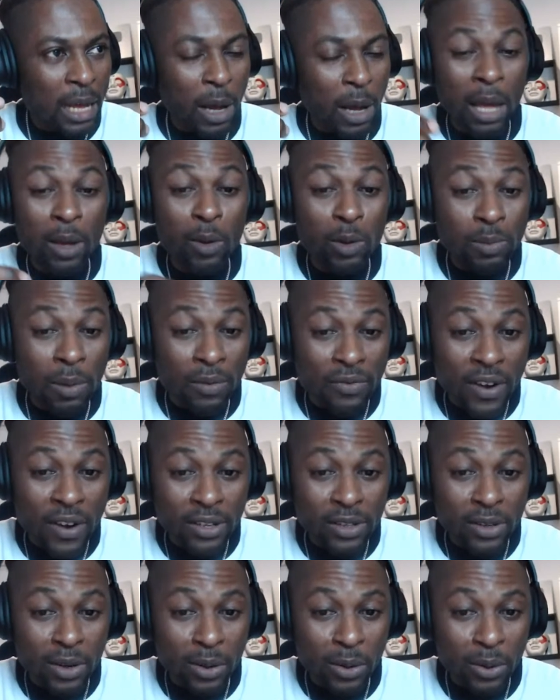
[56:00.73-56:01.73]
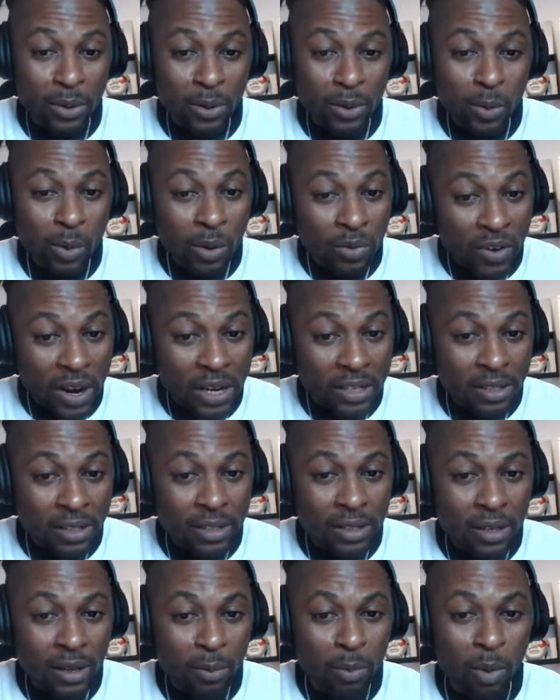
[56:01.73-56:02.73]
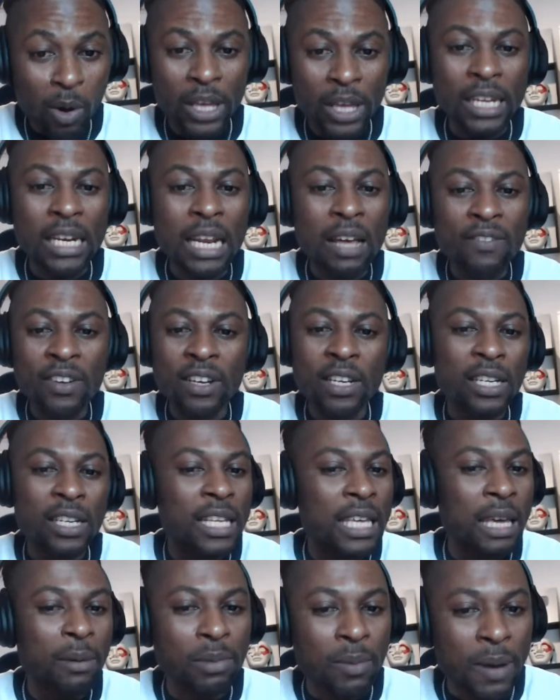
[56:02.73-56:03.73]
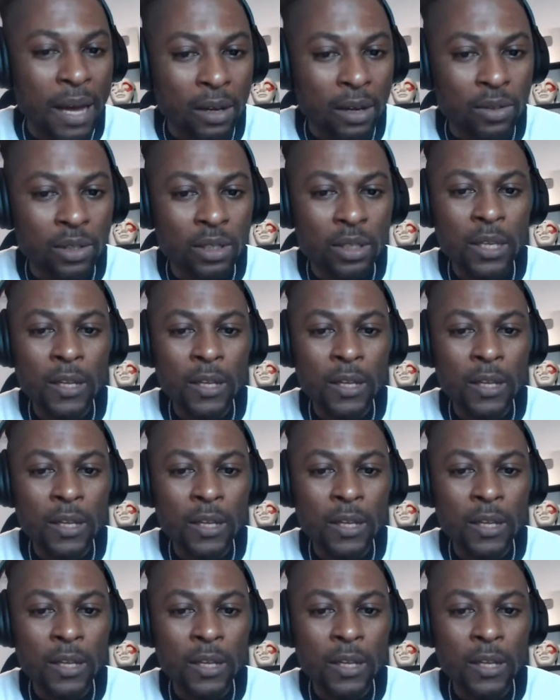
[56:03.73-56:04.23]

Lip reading: And he was my friend, you know, we were friends, but he never really came to my house.